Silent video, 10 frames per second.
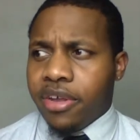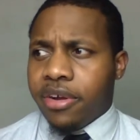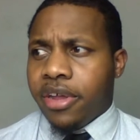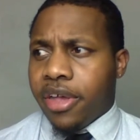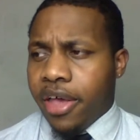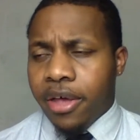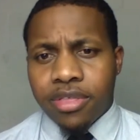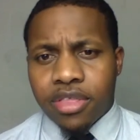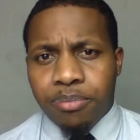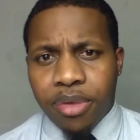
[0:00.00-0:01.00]
Health
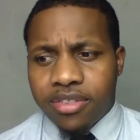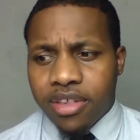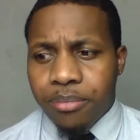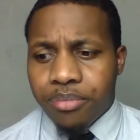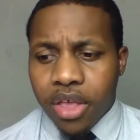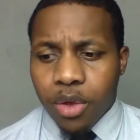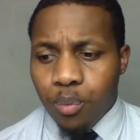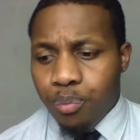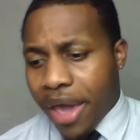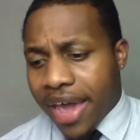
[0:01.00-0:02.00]
to be some
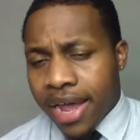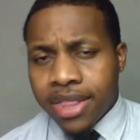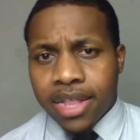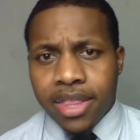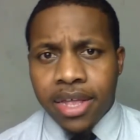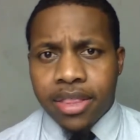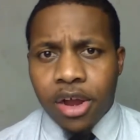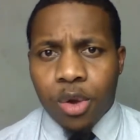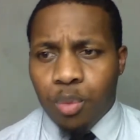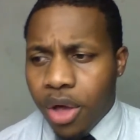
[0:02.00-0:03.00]
man that think they're a
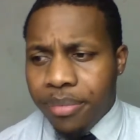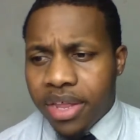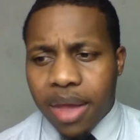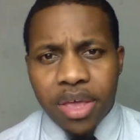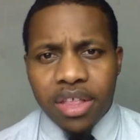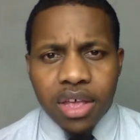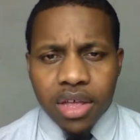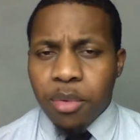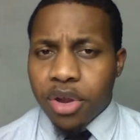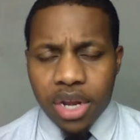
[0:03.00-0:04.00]
woman. I mean, come
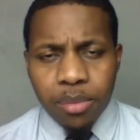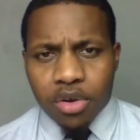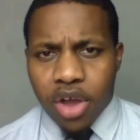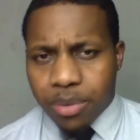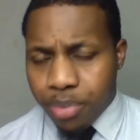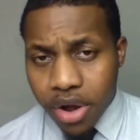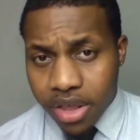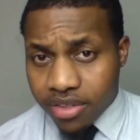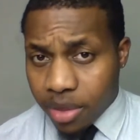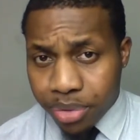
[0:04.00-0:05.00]
on, the Democratic Party is
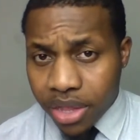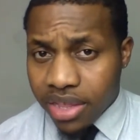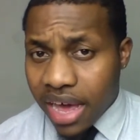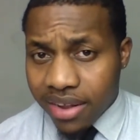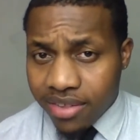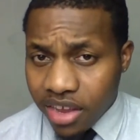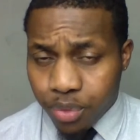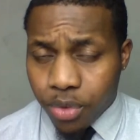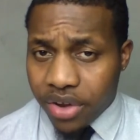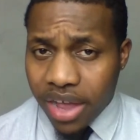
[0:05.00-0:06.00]
completely out of touch
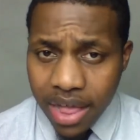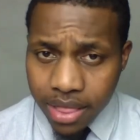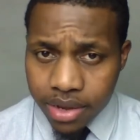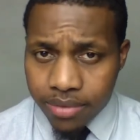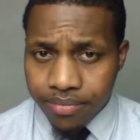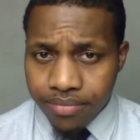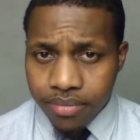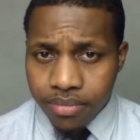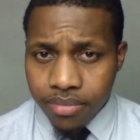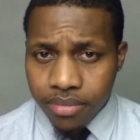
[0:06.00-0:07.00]
with reality.
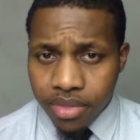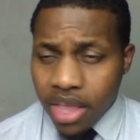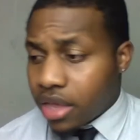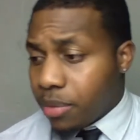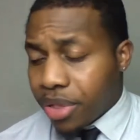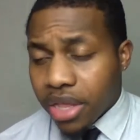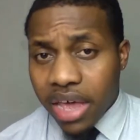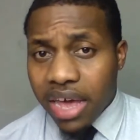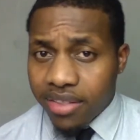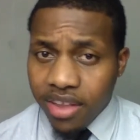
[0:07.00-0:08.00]
They completely
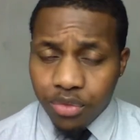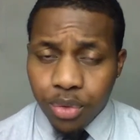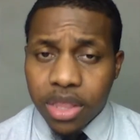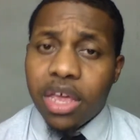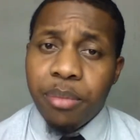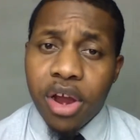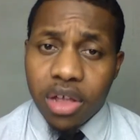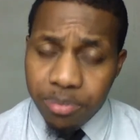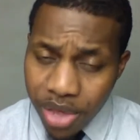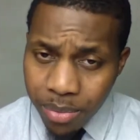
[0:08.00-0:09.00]
out of touch with the American
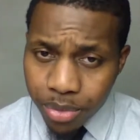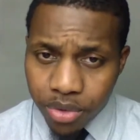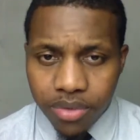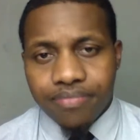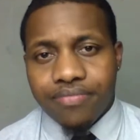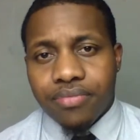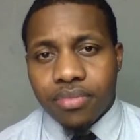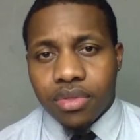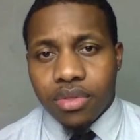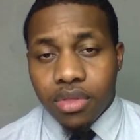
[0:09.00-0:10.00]
people.
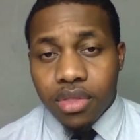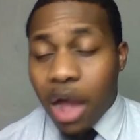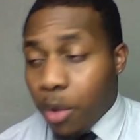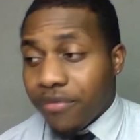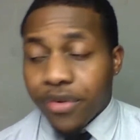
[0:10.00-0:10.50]
However, they